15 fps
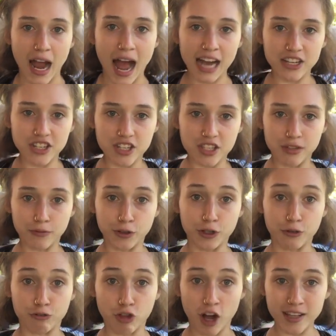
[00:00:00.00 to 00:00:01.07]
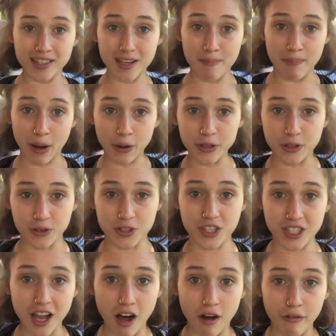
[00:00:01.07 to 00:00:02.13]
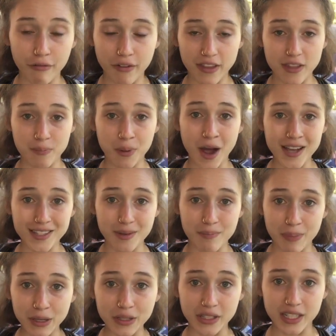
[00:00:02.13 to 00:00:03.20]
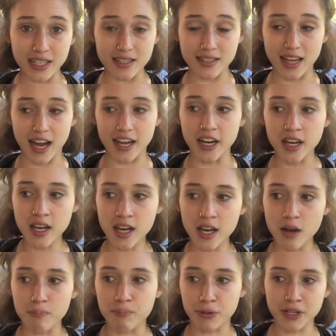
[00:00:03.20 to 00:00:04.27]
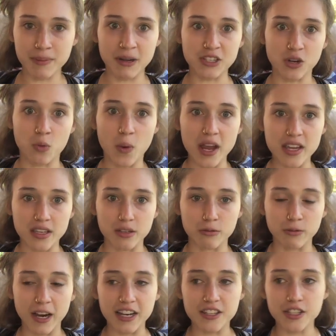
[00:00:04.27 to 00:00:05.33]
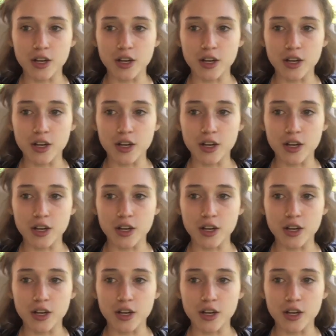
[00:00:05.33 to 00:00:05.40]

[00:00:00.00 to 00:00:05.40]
actions and for your thoughts about yourself and the possibilities that pretty much await you, right?